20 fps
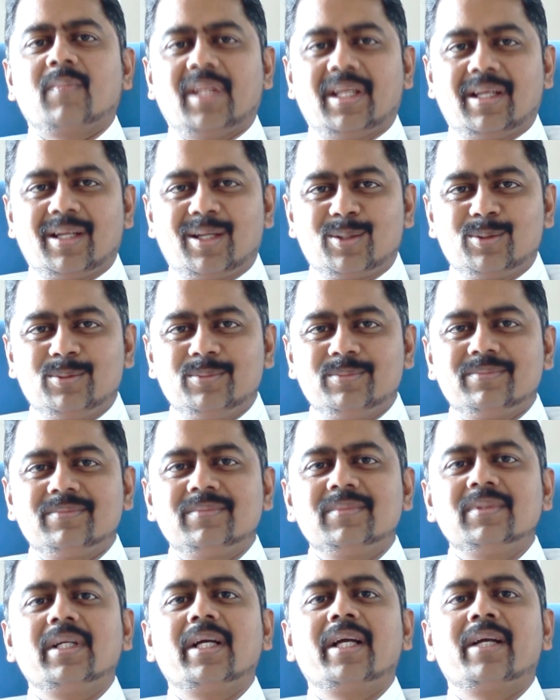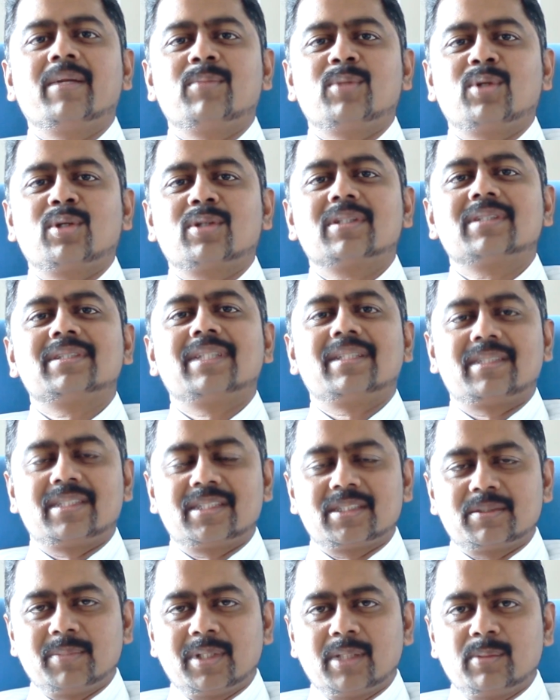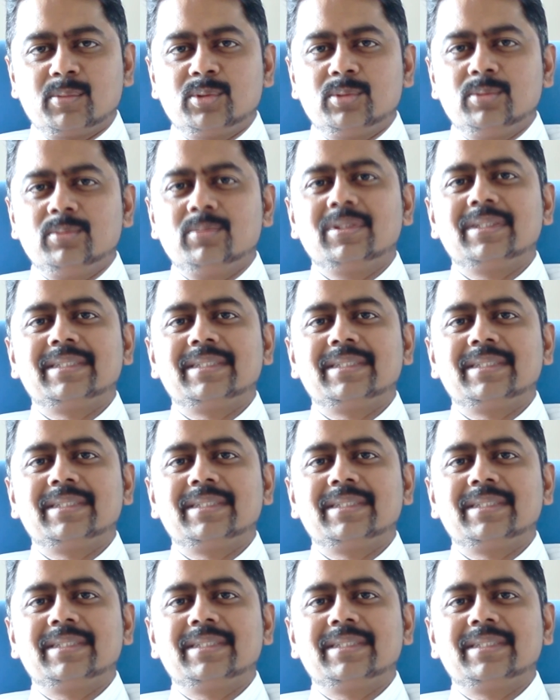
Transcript: Hello, I am Dr. Satish Babu,